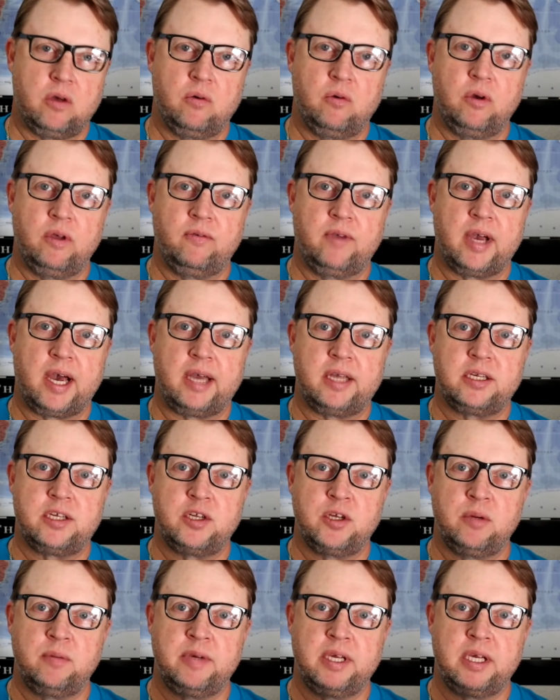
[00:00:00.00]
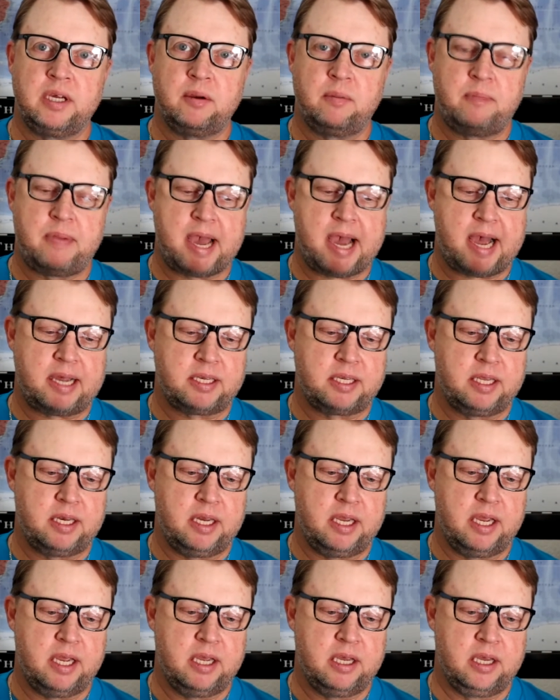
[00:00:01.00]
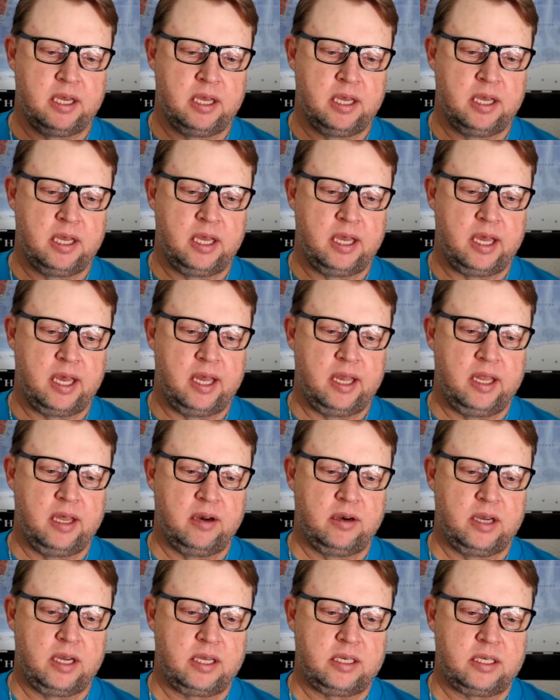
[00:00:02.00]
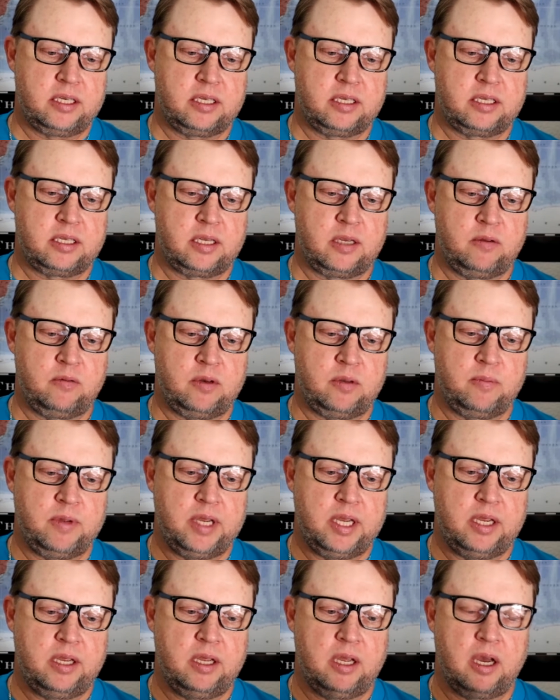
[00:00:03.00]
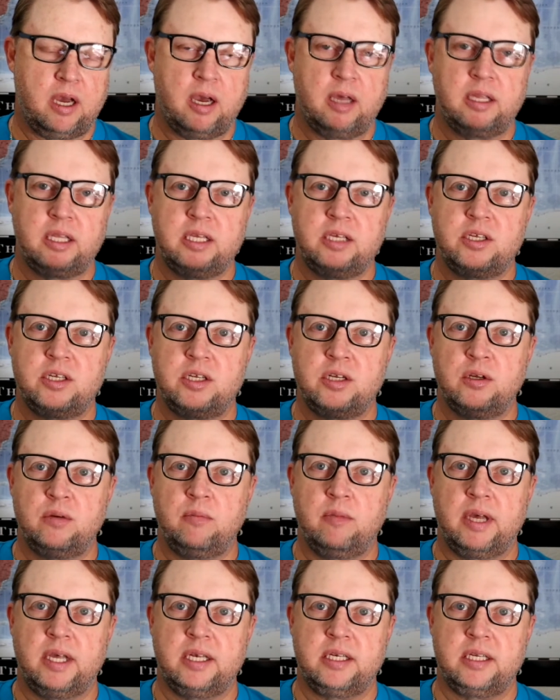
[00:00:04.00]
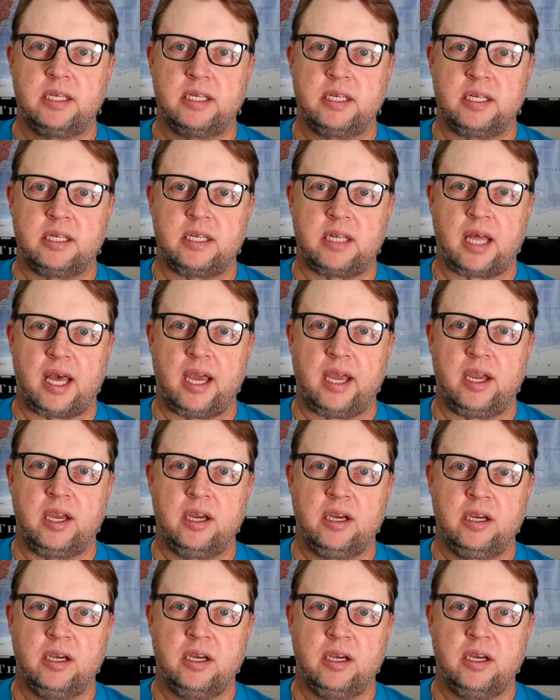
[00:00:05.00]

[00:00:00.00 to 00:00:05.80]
we've got zooming capacity, and there does seem to be, on these zoom lenses, it's like,